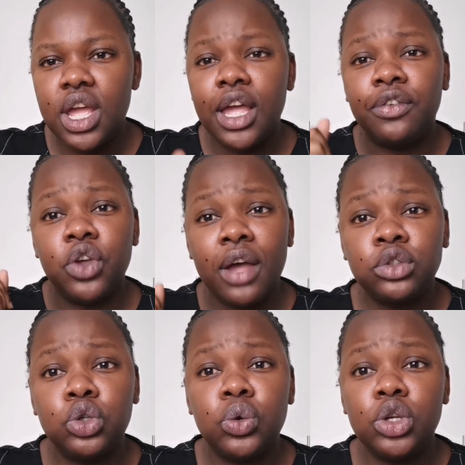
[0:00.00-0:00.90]
If you have
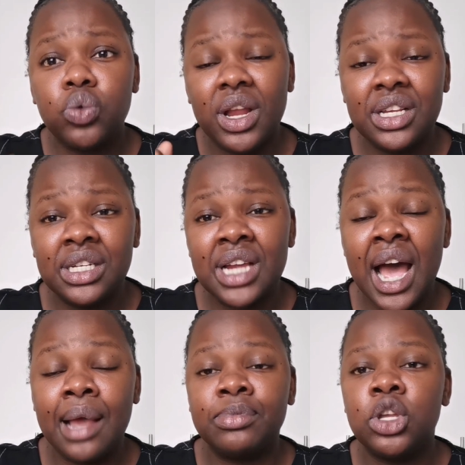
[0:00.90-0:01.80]
to do it 20
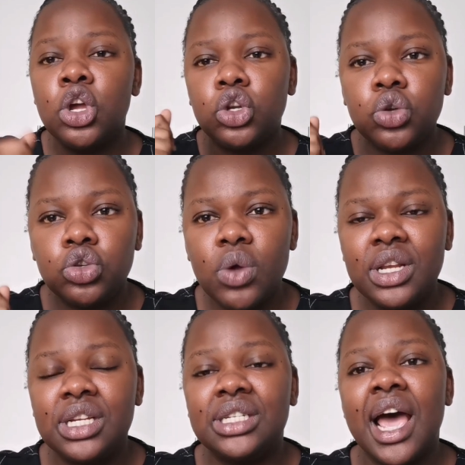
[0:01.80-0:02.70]
times, do it
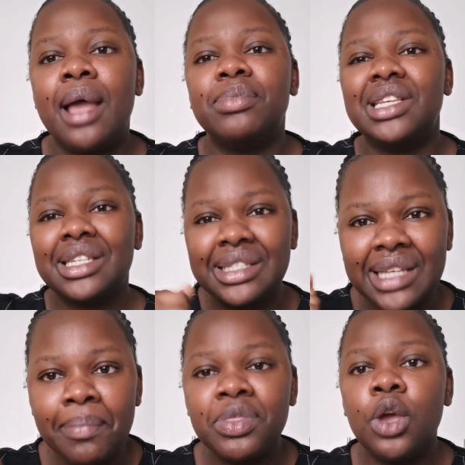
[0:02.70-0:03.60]
20 times.
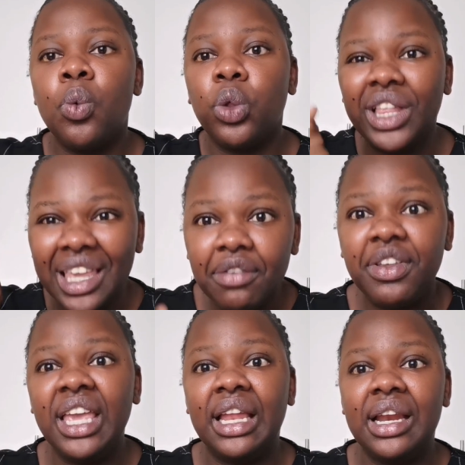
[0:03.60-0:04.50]
Something will give
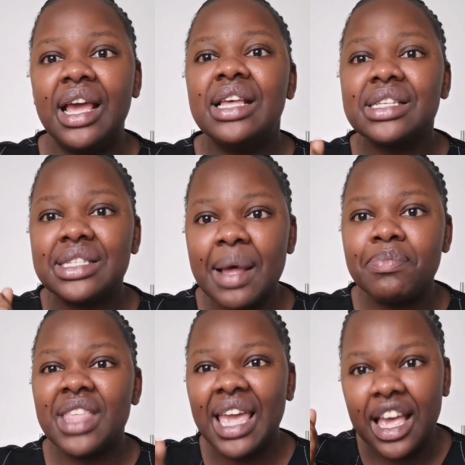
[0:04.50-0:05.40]
in.
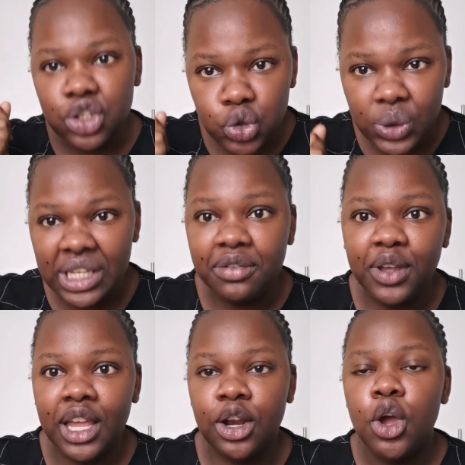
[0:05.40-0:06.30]
Something has to give
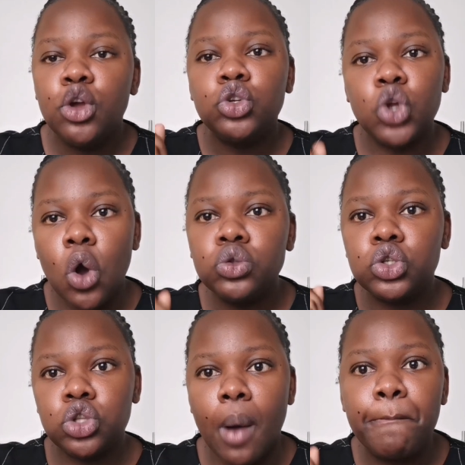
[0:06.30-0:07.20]
in. Don't
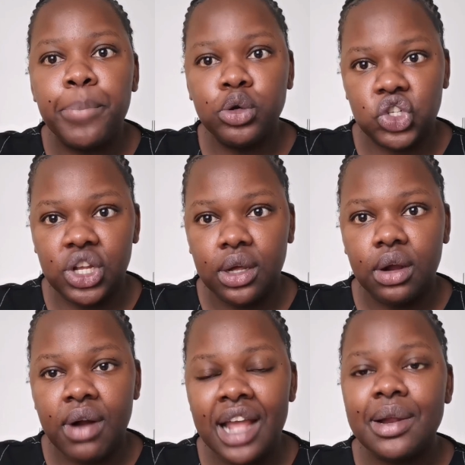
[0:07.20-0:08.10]
stop pushing,
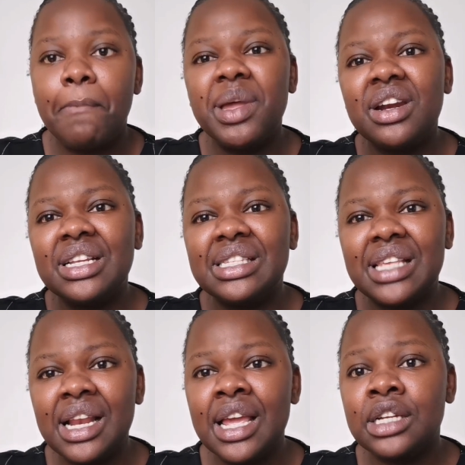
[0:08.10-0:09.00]
right? Be
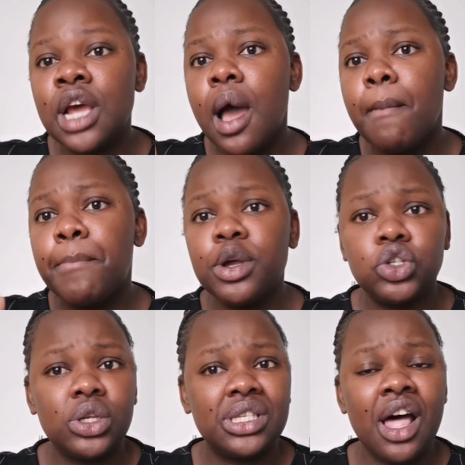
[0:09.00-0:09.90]
resilient. Push
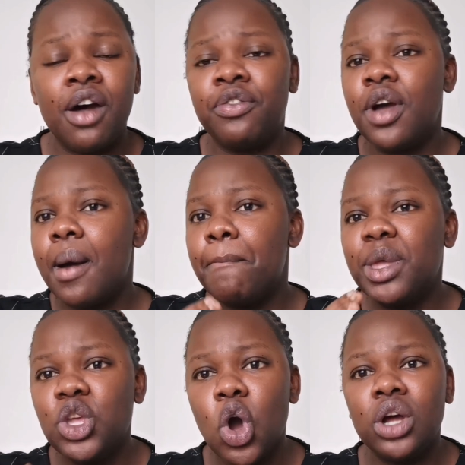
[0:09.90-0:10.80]
yourself
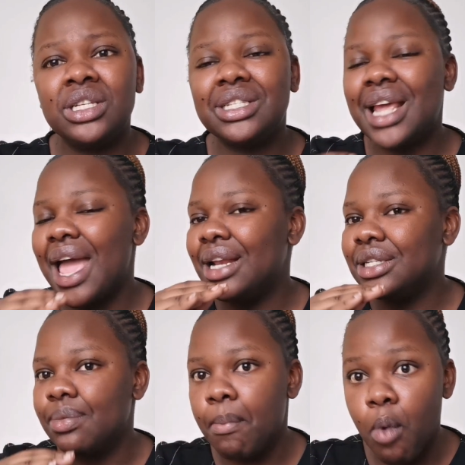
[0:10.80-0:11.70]
beyond
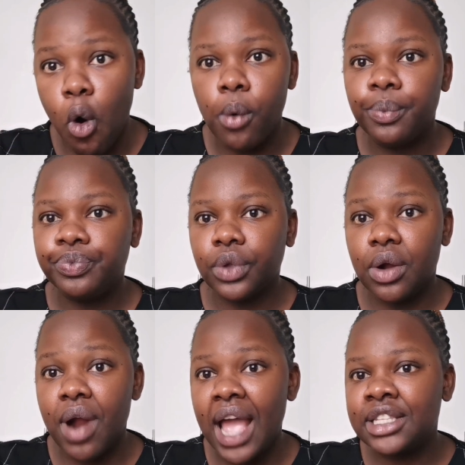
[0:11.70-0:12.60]
and more,
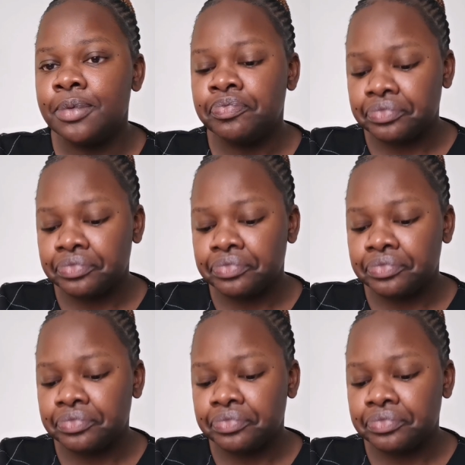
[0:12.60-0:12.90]
right?